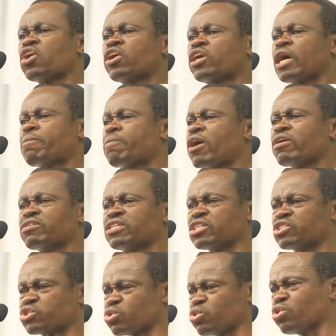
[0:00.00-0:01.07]
talk about
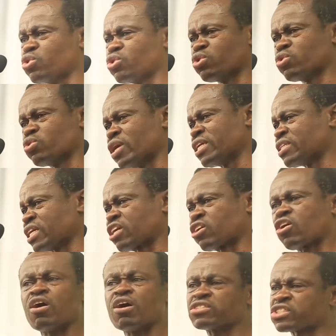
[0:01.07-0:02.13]
the Zulu and the
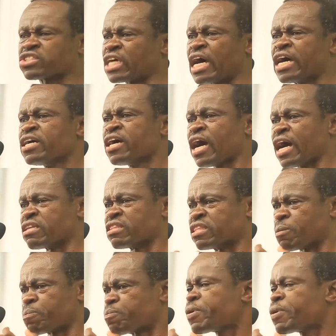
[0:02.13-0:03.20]
Xhosa
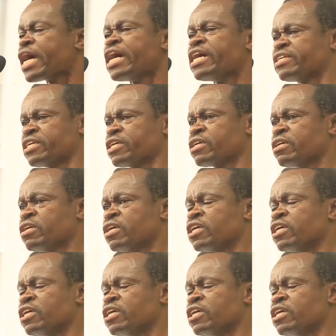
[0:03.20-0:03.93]
and the Pedi.